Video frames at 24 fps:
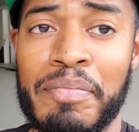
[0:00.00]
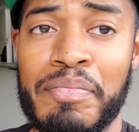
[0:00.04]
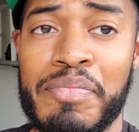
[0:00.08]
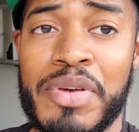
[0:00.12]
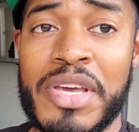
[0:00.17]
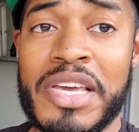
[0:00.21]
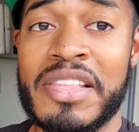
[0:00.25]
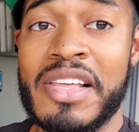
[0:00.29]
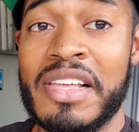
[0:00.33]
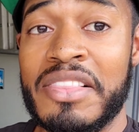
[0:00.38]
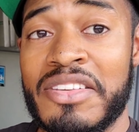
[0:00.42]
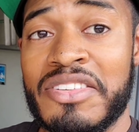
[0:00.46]

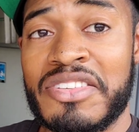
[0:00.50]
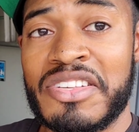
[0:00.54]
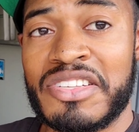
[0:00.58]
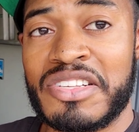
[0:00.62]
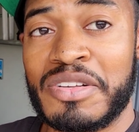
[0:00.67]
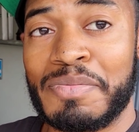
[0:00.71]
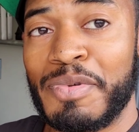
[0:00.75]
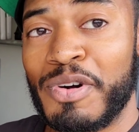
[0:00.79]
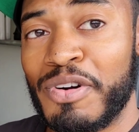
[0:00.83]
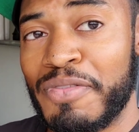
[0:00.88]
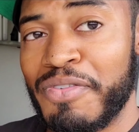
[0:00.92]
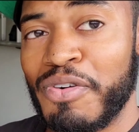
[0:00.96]
being that this
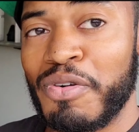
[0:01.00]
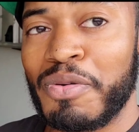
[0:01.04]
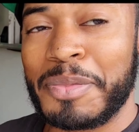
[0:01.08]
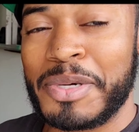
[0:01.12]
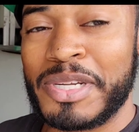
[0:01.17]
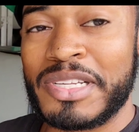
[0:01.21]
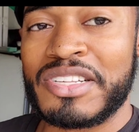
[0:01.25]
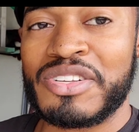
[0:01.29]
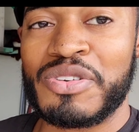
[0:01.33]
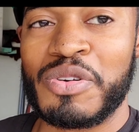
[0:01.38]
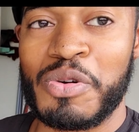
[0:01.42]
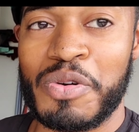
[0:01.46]
is a
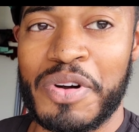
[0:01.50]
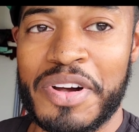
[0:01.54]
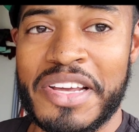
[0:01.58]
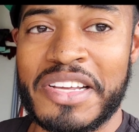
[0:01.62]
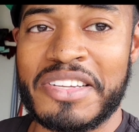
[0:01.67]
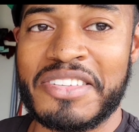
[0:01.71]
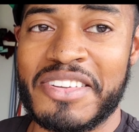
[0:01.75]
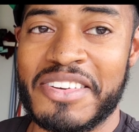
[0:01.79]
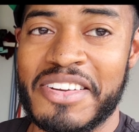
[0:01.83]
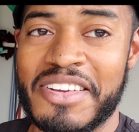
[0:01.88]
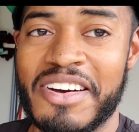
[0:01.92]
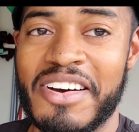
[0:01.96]

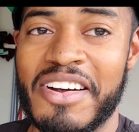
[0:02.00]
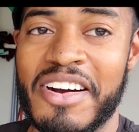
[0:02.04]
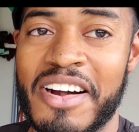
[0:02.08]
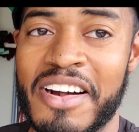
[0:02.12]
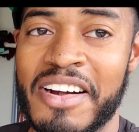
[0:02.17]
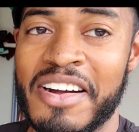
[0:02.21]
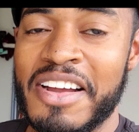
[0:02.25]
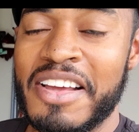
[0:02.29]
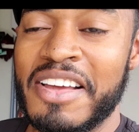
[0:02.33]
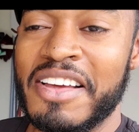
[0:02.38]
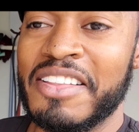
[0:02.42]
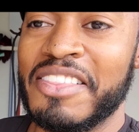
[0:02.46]
performance-oriented
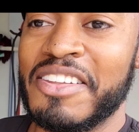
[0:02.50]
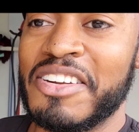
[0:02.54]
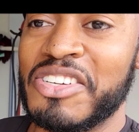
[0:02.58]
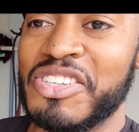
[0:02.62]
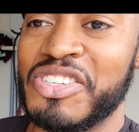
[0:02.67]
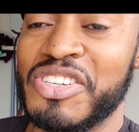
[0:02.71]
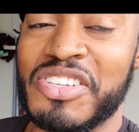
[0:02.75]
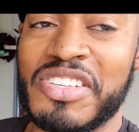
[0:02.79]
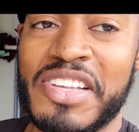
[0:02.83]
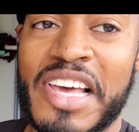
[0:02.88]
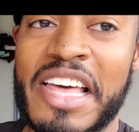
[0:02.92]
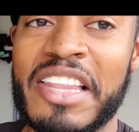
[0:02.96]
car,
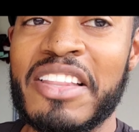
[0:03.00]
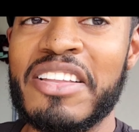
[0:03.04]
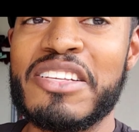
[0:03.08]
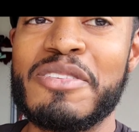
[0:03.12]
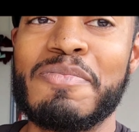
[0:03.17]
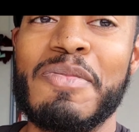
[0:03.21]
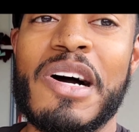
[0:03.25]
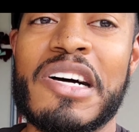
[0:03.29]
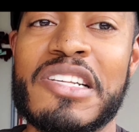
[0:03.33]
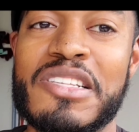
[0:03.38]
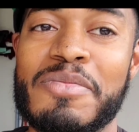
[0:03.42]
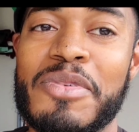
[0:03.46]
there's just endless
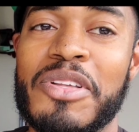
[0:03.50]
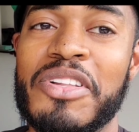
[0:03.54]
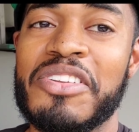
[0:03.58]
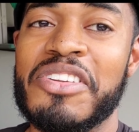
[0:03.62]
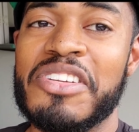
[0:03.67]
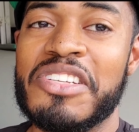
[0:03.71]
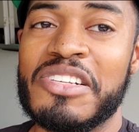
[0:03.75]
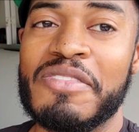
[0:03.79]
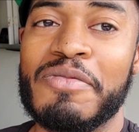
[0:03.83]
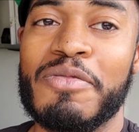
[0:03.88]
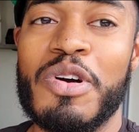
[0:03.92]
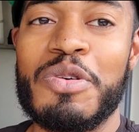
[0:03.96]

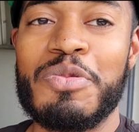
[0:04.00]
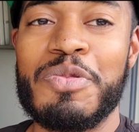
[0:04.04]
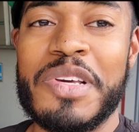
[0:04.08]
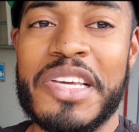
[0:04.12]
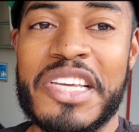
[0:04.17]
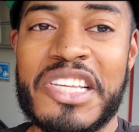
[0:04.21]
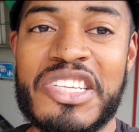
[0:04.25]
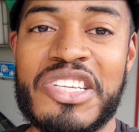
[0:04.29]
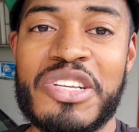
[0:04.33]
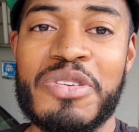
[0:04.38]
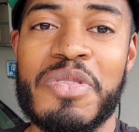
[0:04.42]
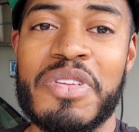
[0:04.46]
possibilities of what we
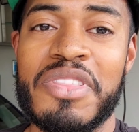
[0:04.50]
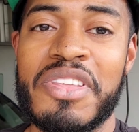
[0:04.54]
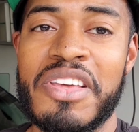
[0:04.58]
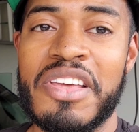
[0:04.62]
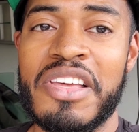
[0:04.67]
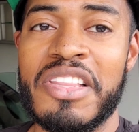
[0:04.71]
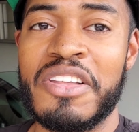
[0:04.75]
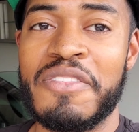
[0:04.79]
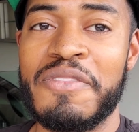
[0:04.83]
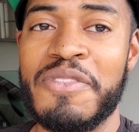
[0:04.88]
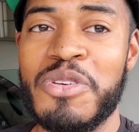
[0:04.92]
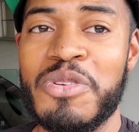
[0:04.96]
can do with
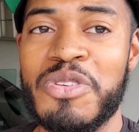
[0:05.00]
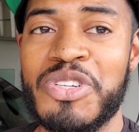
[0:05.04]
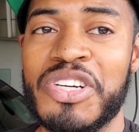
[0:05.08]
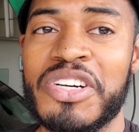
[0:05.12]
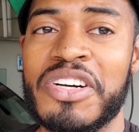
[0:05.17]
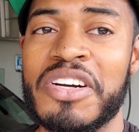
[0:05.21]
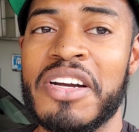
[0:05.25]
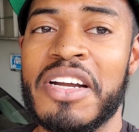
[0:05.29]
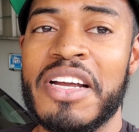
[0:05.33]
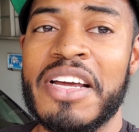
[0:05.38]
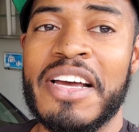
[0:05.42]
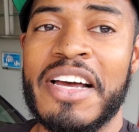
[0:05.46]
it in the
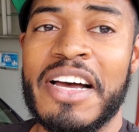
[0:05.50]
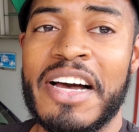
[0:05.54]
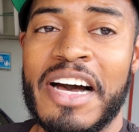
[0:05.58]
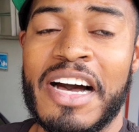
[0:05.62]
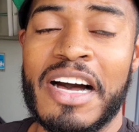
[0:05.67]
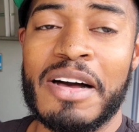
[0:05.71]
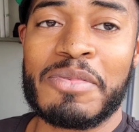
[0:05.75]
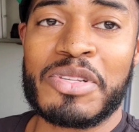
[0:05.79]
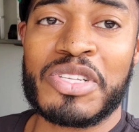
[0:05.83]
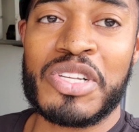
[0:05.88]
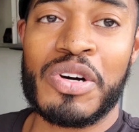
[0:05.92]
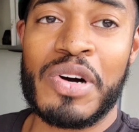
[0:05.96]
future.
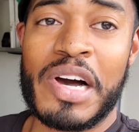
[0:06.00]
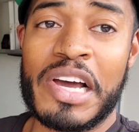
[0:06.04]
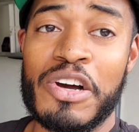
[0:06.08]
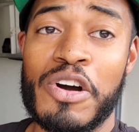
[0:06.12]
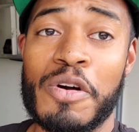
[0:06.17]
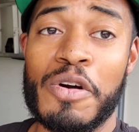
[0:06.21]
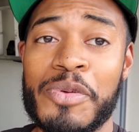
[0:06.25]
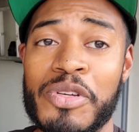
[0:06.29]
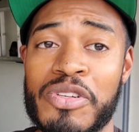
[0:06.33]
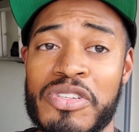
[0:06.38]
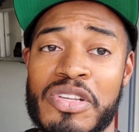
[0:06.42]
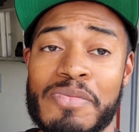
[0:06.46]
So I
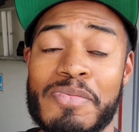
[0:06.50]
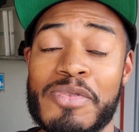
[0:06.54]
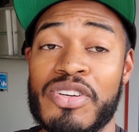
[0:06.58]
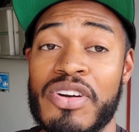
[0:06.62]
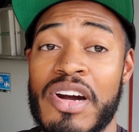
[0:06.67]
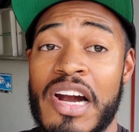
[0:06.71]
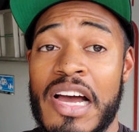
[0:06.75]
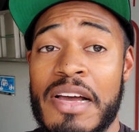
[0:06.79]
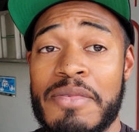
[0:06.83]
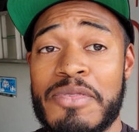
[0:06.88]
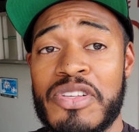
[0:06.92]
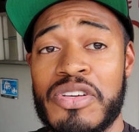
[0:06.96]
hope you'll
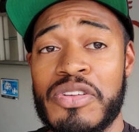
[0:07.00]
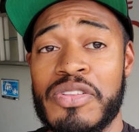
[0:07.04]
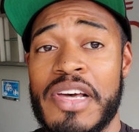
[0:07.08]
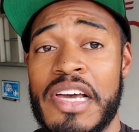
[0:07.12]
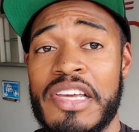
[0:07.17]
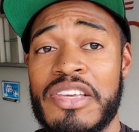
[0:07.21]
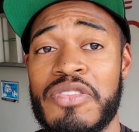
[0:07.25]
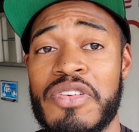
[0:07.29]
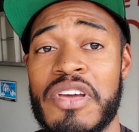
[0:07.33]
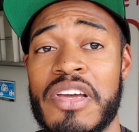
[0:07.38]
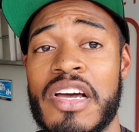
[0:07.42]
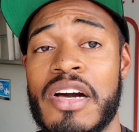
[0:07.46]
subscribe so
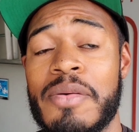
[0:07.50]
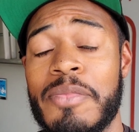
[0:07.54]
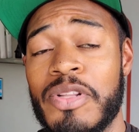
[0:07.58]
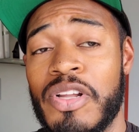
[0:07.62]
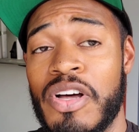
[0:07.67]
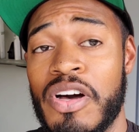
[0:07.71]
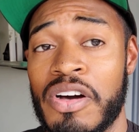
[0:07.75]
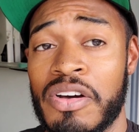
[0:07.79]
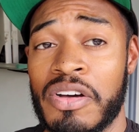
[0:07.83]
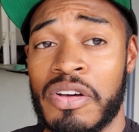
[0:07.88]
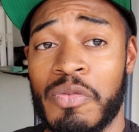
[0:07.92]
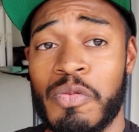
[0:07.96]
that you can come
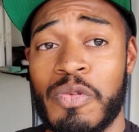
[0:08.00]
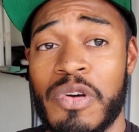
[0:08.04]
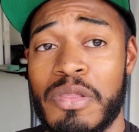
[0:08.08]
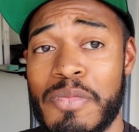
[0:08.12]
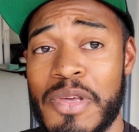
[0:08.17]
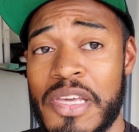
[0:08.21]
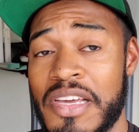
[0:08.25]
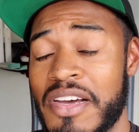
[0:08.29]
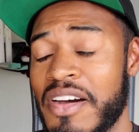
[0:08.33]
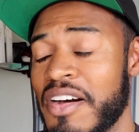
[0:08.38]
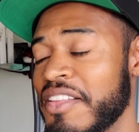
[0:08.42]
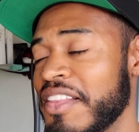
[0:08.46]
along with
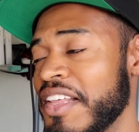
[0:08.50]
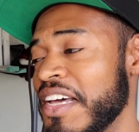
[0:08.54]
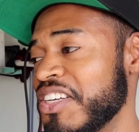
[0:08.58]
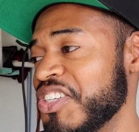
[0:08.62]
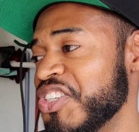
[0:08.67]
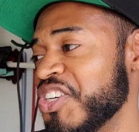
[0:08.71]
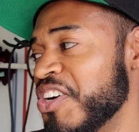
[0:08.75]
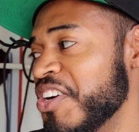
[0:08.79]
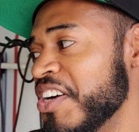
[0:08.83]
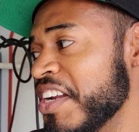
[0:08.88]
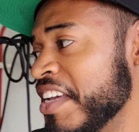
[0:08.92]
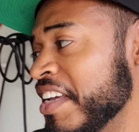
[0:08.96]
me on that
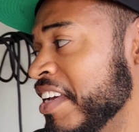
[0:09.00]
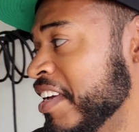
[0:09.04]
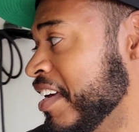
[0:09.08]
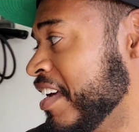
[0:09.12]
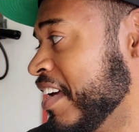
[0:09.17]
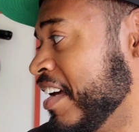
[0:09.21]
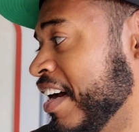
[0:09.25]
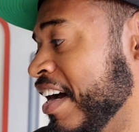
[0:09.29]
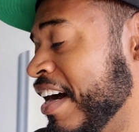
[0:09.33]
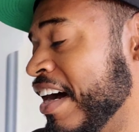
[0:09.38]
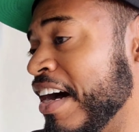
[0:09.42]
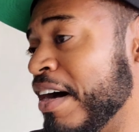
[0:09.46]
journey.
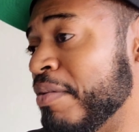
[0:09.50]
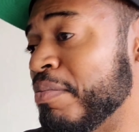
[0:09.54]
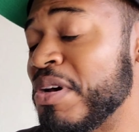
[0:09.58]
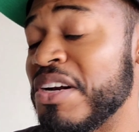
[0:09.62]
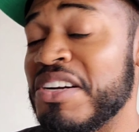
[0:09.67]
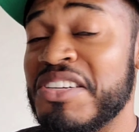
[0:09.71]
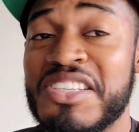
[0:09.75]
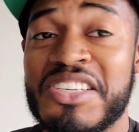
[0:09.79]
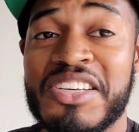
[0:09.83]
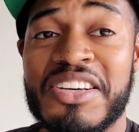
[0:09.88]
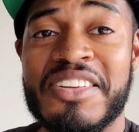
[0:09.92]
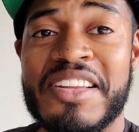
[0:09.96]

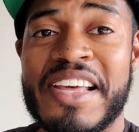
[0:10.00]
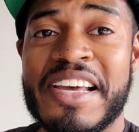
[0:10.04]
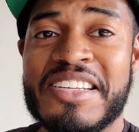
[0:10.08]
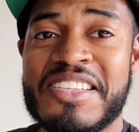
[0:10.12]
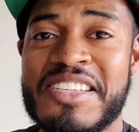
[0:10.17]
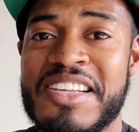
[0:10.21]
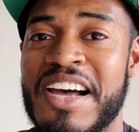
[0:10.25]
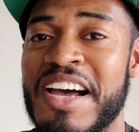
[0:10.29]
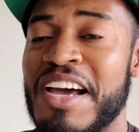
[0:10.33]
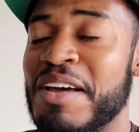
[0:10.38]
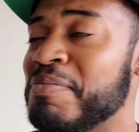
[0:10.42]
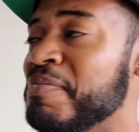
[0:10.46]
But until
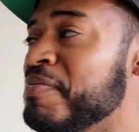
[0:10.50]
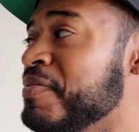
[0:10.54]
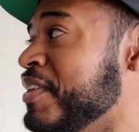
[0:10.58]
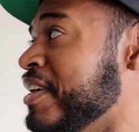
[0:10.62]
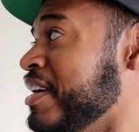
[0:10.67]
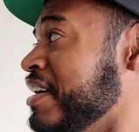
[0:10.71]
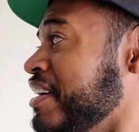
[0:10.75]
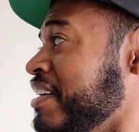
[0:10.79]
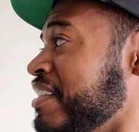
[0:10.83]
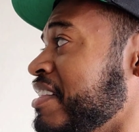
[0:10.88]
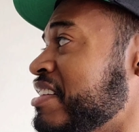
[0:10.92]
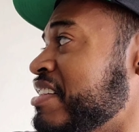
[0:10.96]
next time,
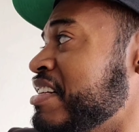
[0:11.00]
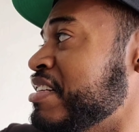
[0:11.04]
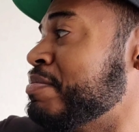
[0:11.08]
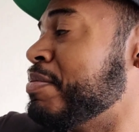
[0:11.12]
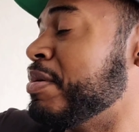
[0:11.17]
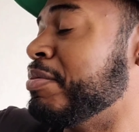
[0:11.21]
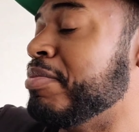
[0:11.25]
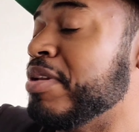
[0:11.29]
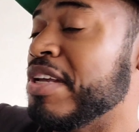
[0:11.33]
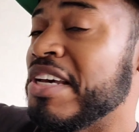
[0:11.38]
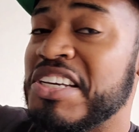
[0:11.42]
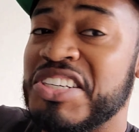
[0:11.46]
this has
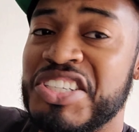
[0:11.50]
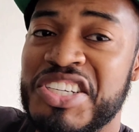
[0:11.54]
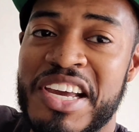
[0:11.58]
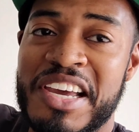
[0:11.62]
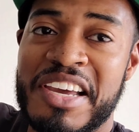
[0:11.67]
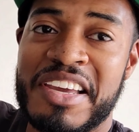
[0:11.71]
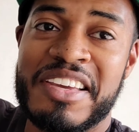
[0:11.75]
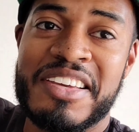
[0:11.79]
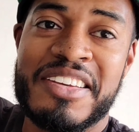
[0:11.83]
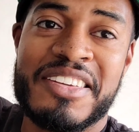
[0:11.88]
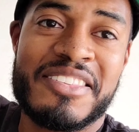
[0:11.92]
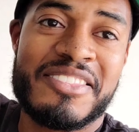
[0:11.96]
been Blake
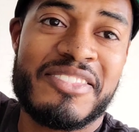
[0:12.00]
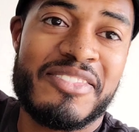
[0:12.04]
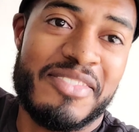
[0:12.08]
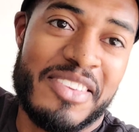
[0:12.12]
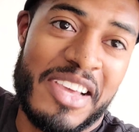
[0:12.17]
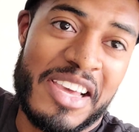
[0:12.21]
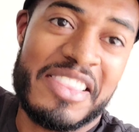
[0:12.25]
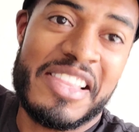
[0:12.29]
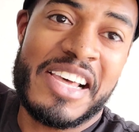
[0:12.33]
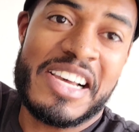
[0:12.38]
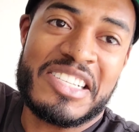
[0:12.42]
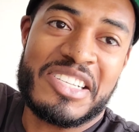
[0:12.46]
Check,
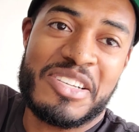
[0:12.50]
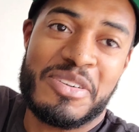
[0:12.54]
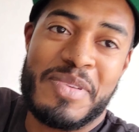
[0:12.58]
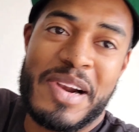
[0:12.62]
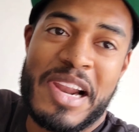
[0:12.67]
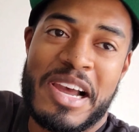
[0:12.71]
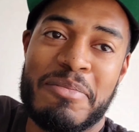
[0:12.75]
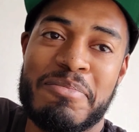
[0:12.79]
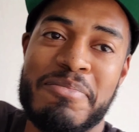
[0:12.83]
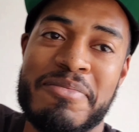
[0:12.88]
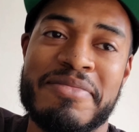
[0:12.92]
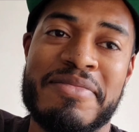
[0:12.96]
and that's a
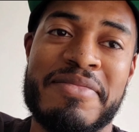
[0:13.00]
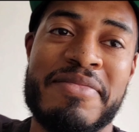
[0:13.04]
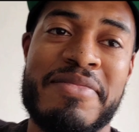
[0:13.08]
wrap.